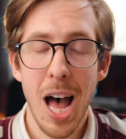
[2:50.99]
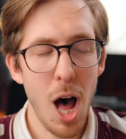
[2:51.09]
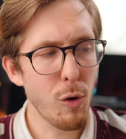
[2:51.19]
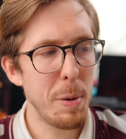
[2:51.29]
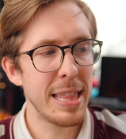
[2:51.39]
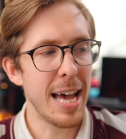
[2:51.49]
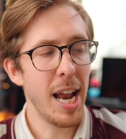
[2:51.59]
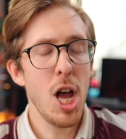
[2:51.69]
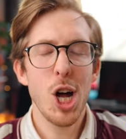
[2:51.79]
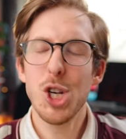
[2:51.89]
I'll repeat that.
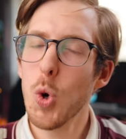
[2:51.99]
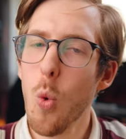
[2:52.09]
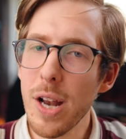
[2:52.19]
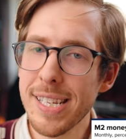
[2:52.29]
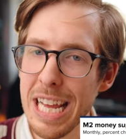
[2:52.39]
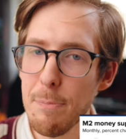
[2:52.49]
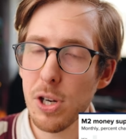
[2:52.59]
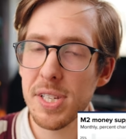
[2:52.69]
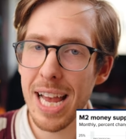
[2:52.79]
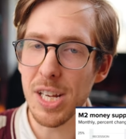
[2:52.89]

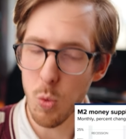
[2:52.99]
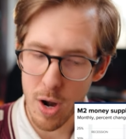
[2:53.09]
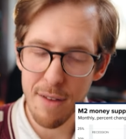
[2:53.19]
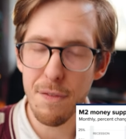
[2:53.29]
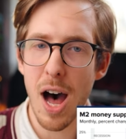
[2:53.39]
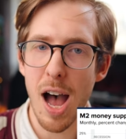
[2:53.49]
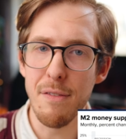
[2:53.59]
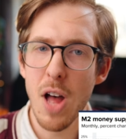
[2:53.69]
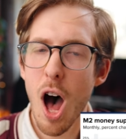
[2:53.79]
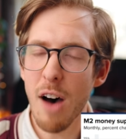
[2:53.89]
20%, one out of
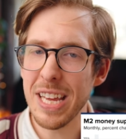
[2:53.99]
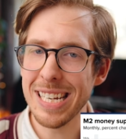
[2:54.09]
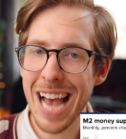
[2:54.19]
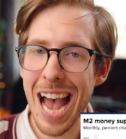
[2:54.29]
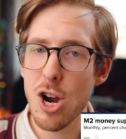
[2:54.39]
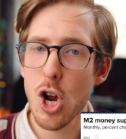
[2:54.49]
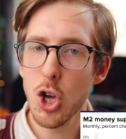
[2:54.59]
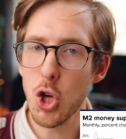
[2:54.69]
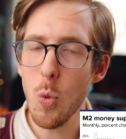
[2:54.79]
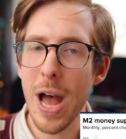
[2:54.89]
five, of the entire
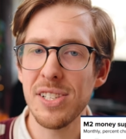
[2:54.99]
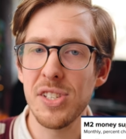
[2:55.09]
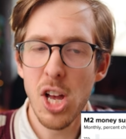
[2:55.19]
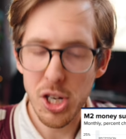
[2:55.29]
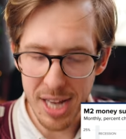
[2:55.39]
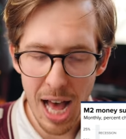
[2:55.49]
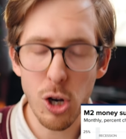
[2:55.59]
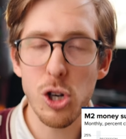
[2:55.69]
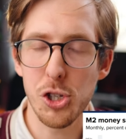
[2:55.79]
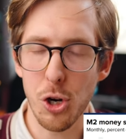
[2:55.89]
US
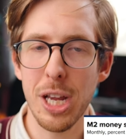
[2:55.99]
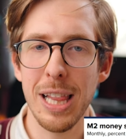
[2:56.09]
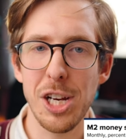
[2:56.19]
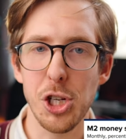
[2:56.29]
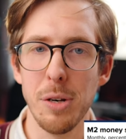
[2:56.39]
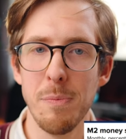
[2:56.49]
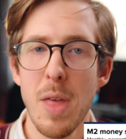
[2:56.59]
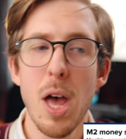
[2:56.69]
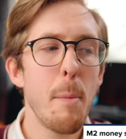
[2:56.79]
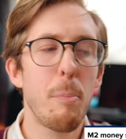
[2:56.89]
dollar circulation
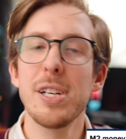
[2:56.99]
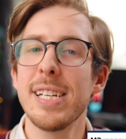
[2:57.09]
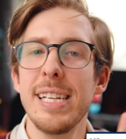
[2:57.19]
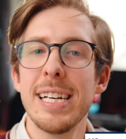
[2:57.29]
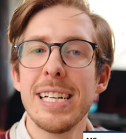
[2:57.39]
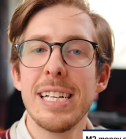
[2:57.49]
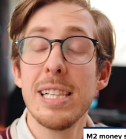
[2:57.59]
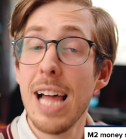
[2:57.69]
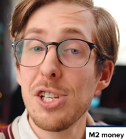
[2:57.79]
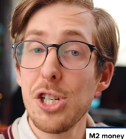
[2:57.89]
printed
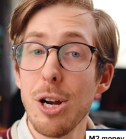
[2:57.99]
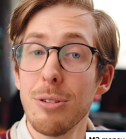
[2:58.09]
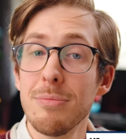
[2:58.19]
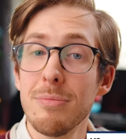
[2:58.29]
last year.